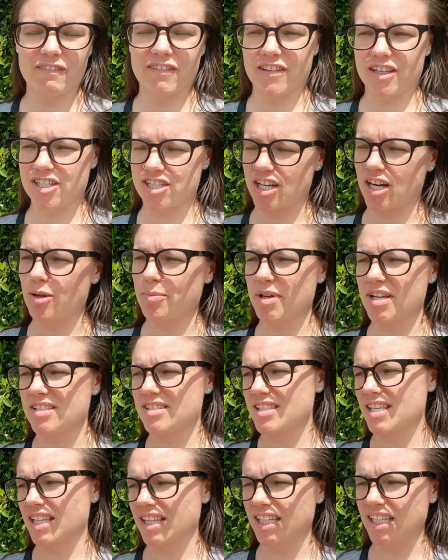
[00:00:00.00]
for the shuttle bus
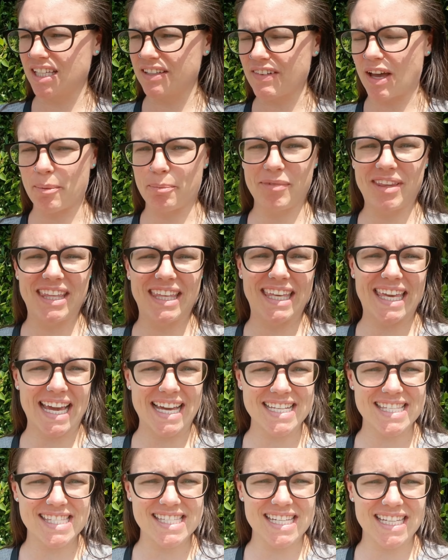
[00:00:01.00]
to leave. I'm
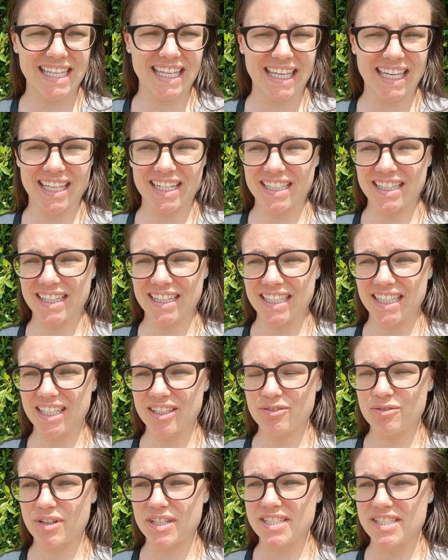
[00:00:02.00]
guessing it'll
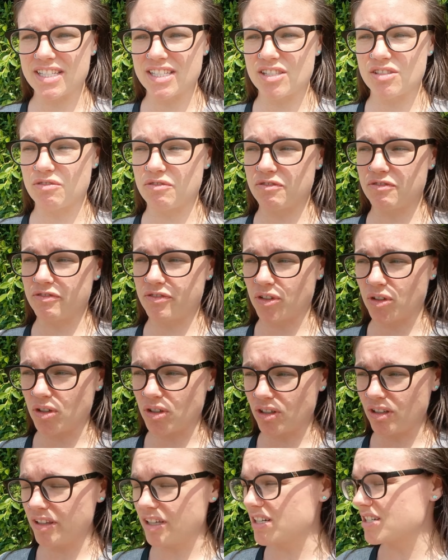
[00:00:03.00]
leave once it's
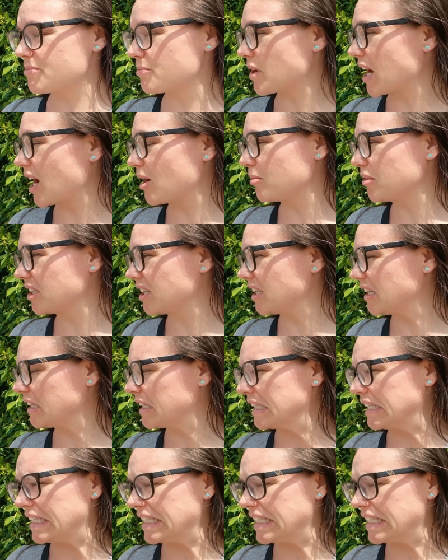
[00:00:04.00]
full. There's probably